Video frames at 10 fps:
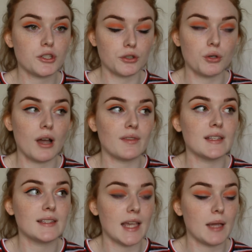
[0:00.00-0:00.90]
sure you have the
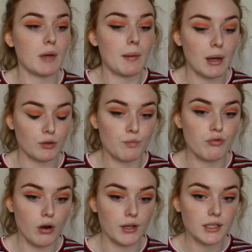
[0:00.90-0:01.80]
same amount of
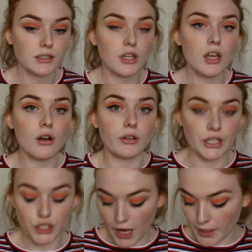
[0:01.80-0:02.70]
product on
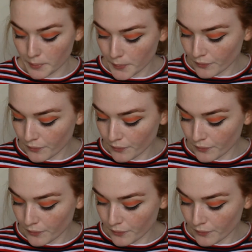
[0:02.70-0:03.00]
each eye.